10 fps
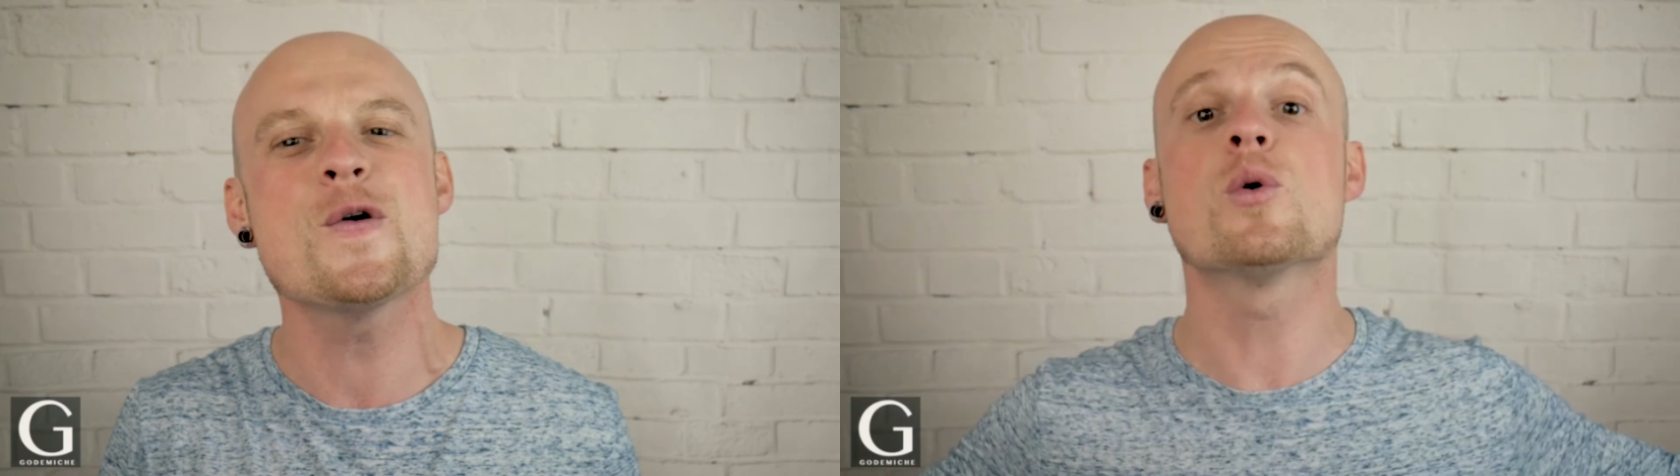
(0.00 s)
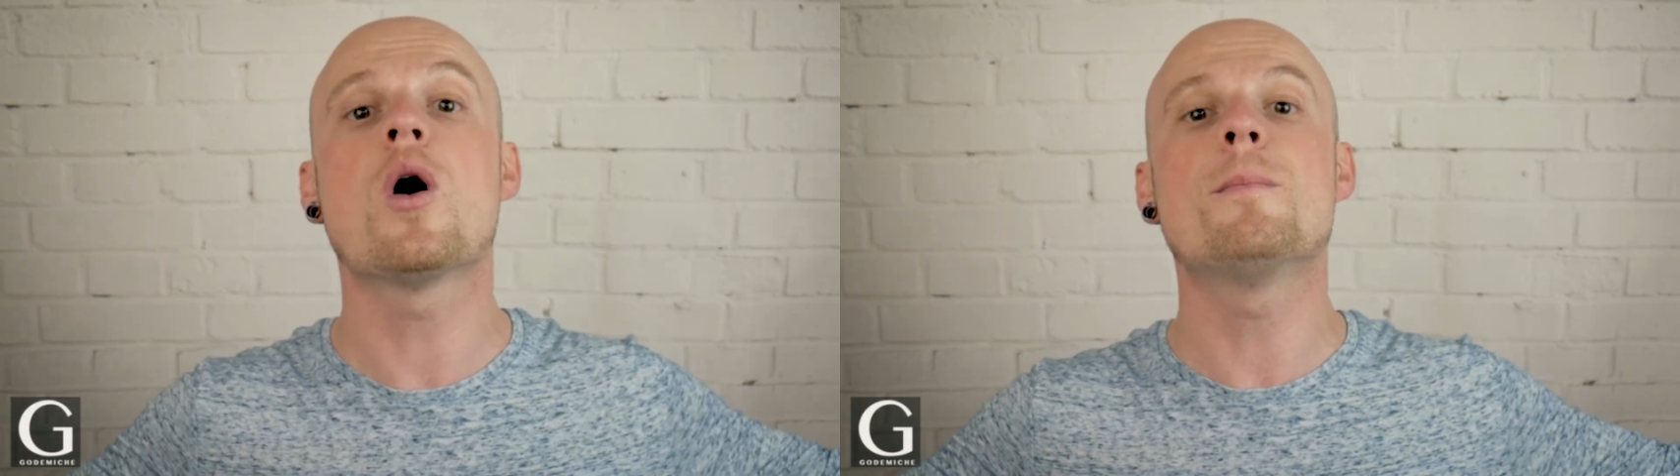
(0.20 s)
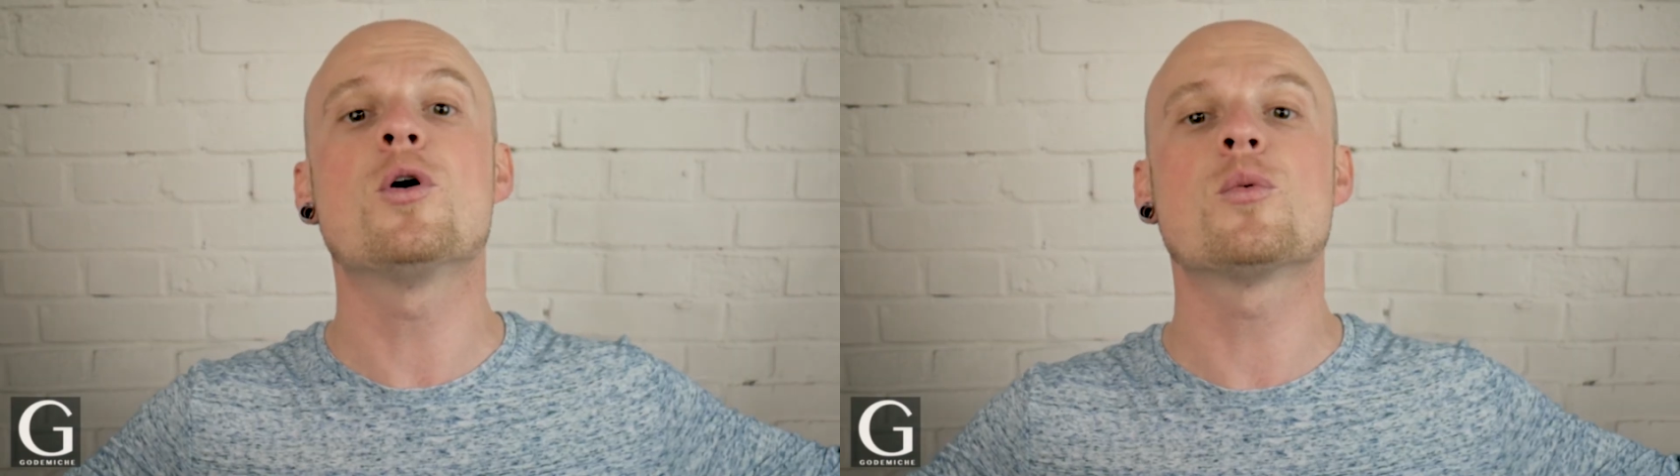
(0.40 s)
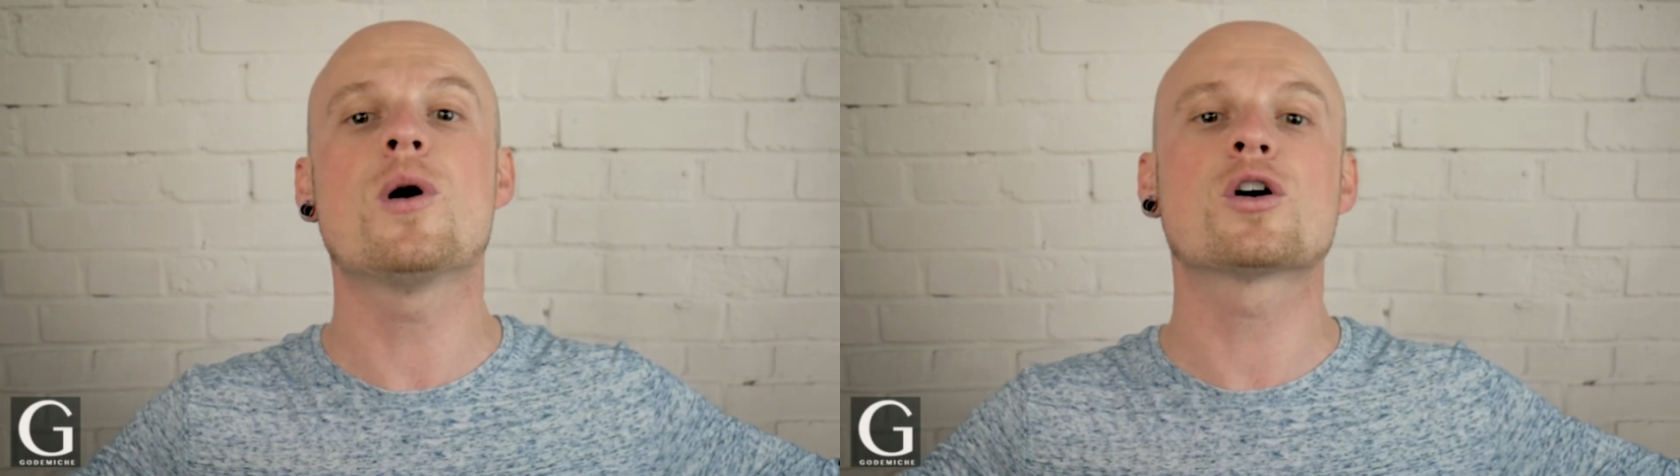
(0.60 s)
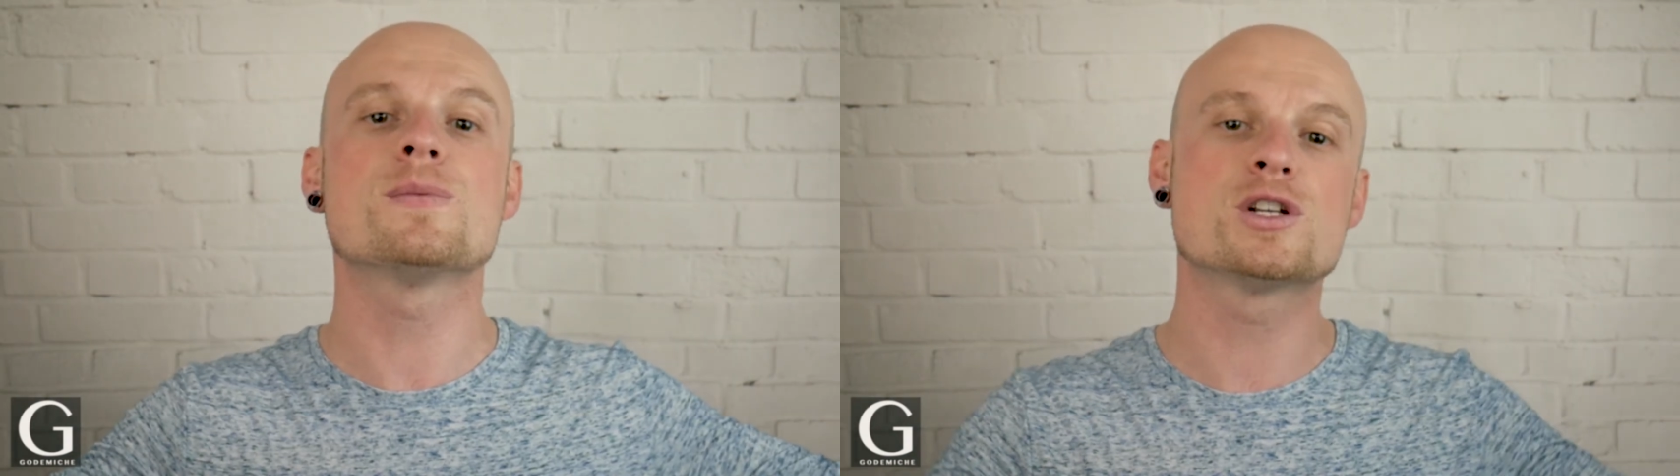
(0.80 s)
You are more than
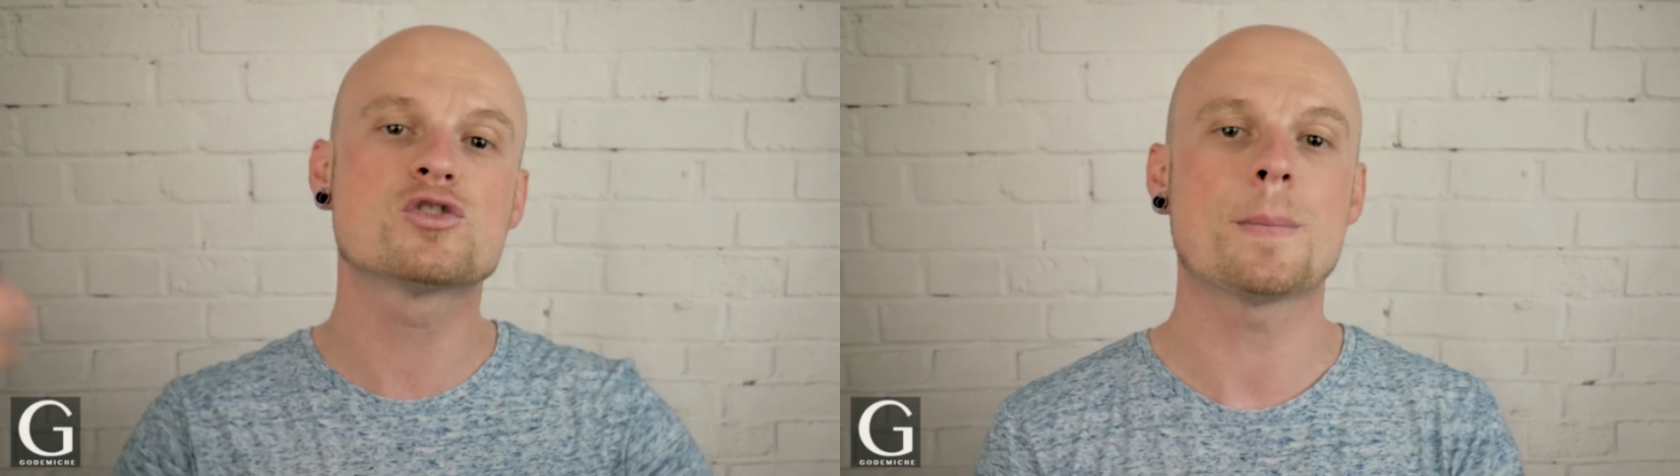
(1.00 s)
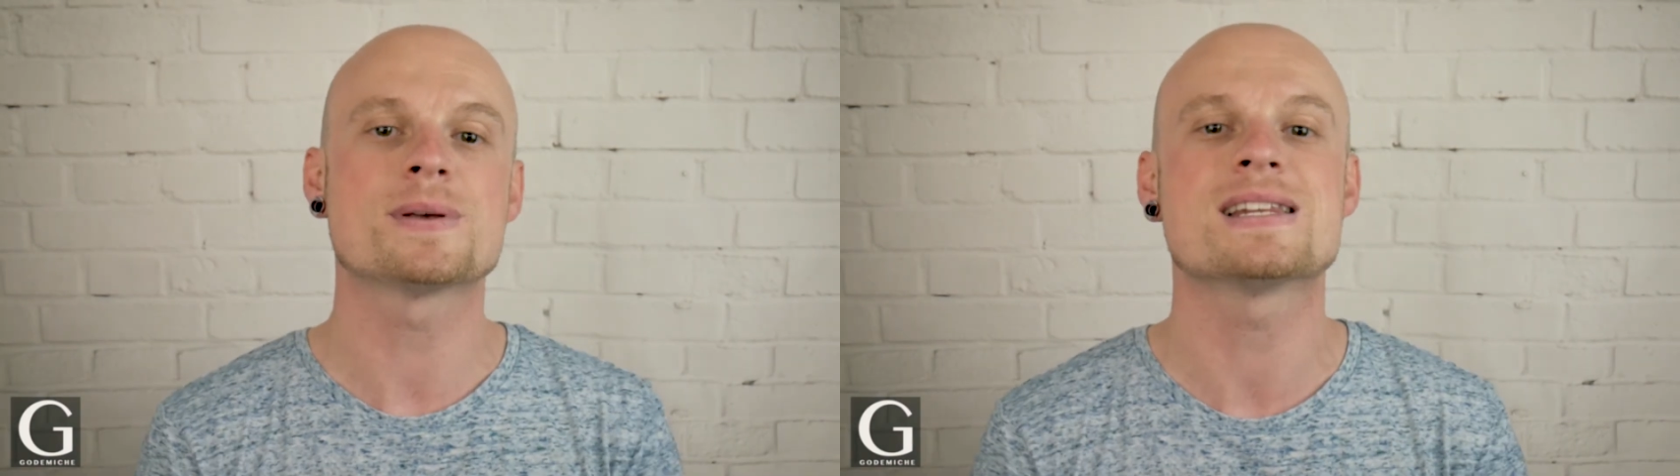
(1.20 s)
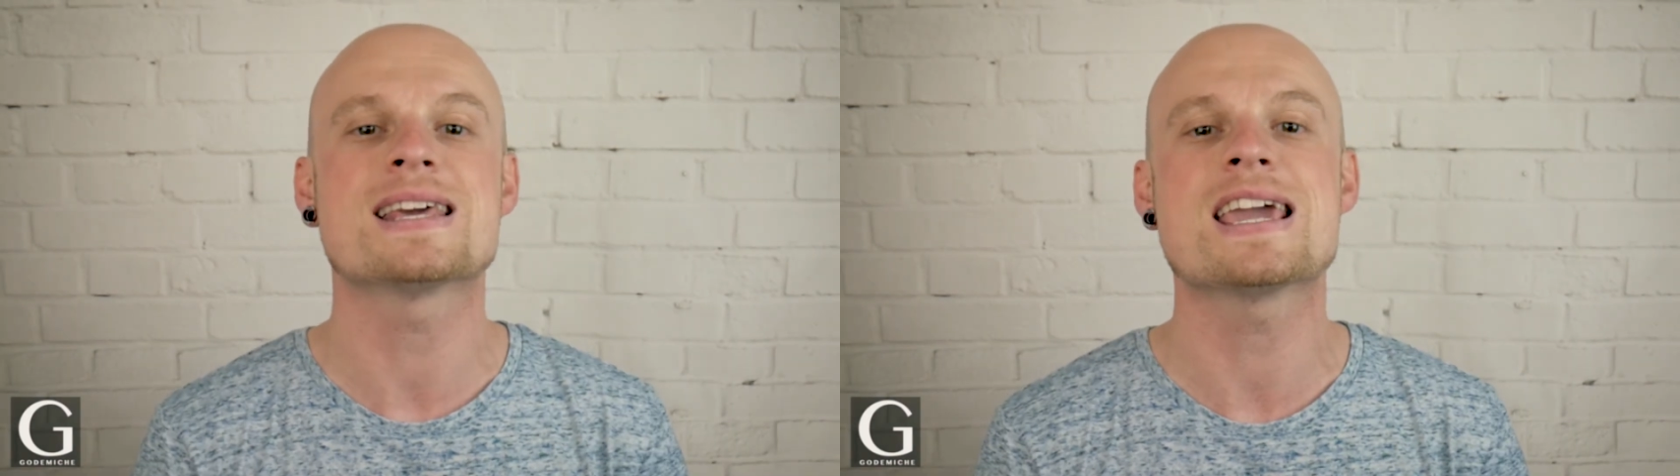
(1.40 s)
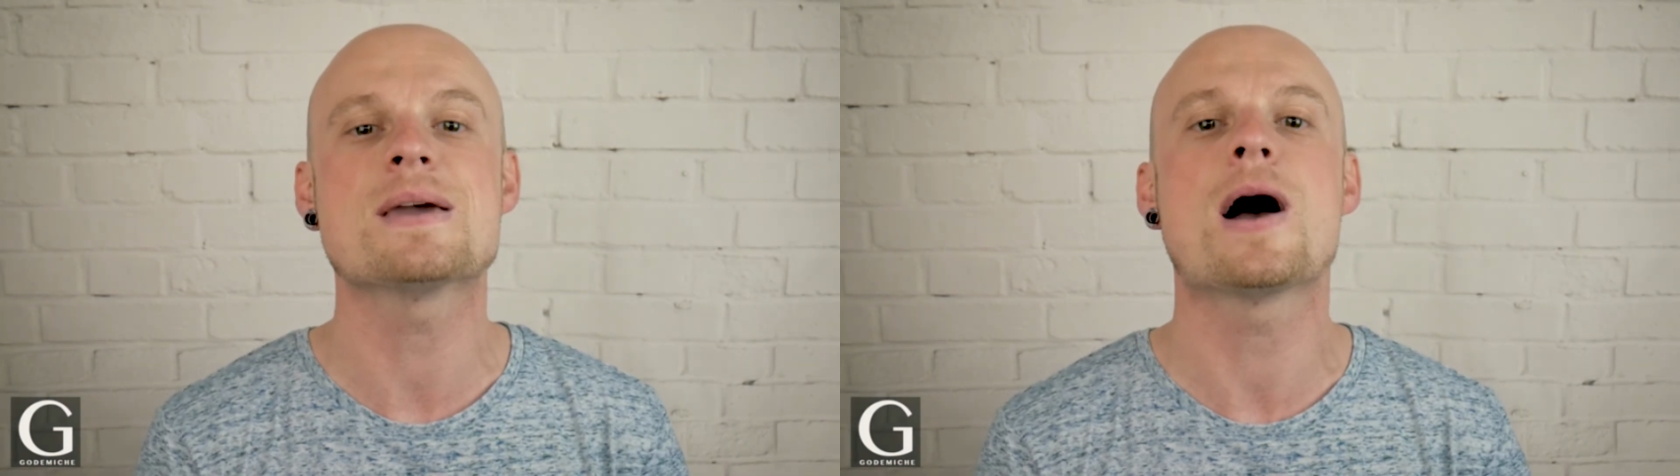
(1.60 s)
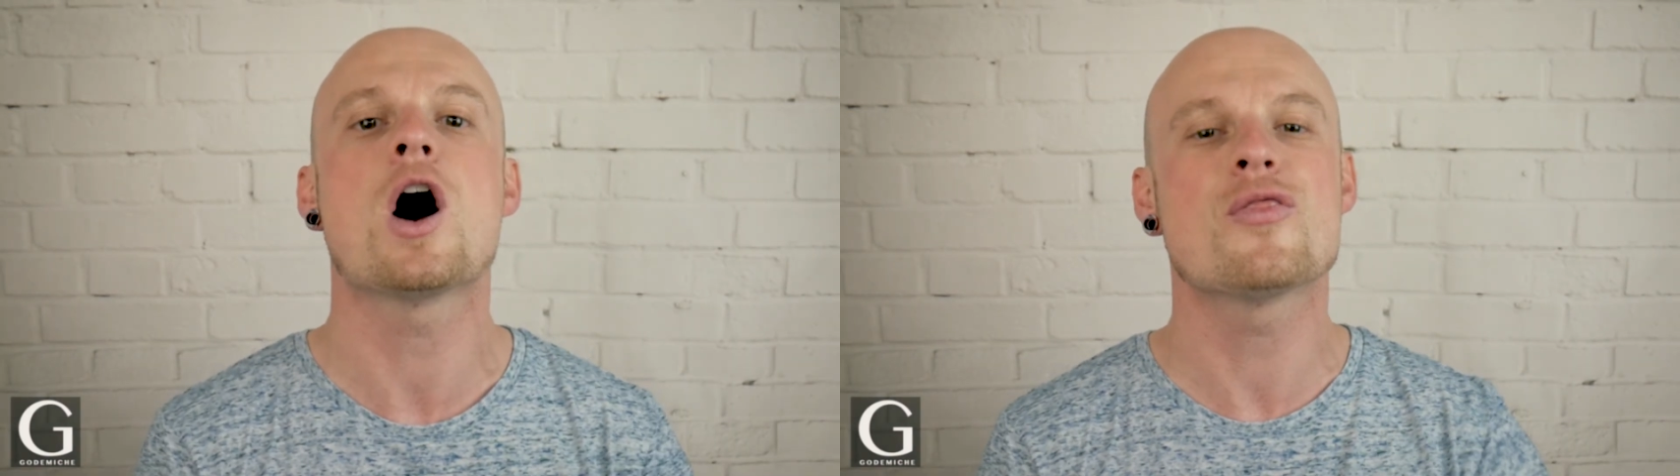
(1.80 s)
welcome to drop us an
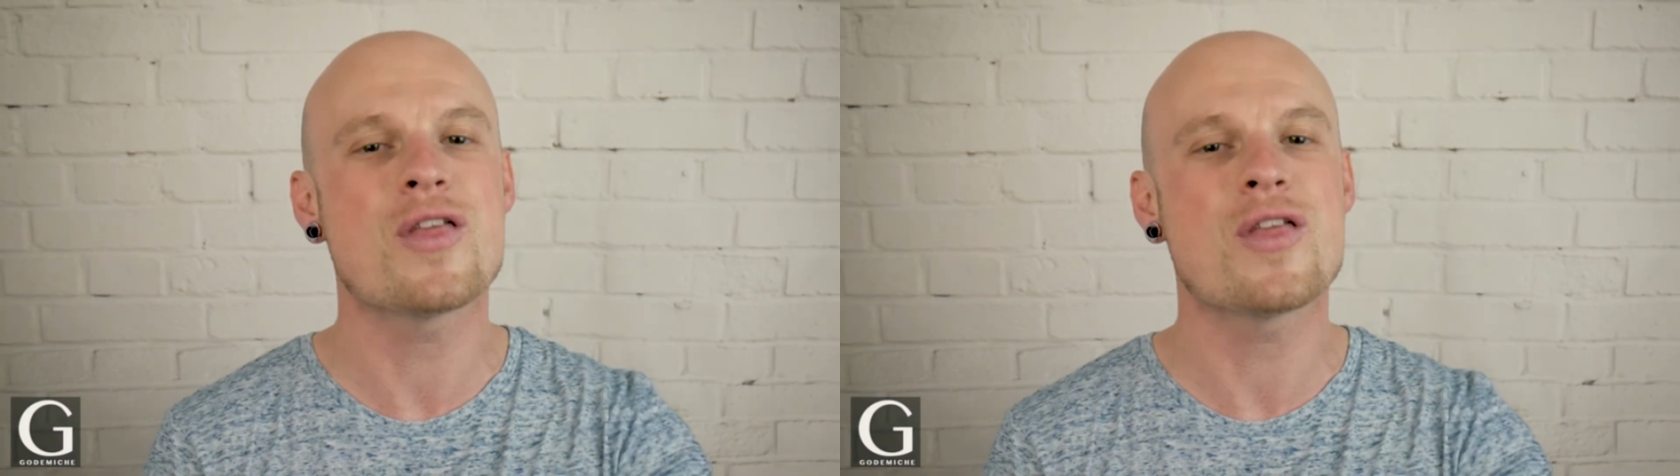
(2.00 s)
email.